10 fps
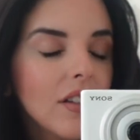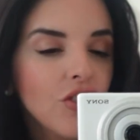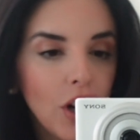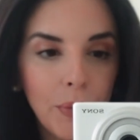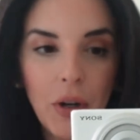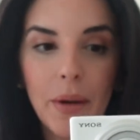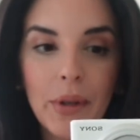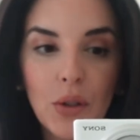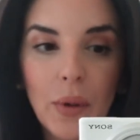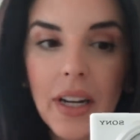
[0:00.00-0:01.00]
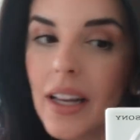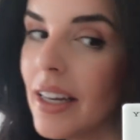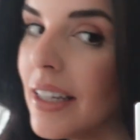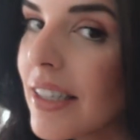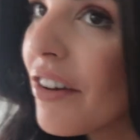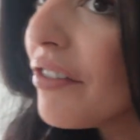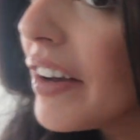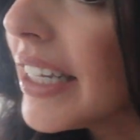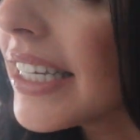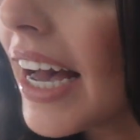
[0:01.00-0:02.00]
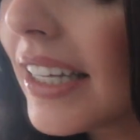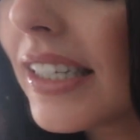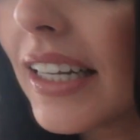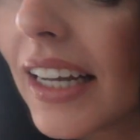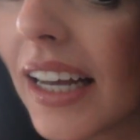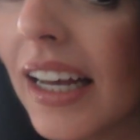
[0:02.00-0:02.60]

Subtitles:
sharper image one is fantastic.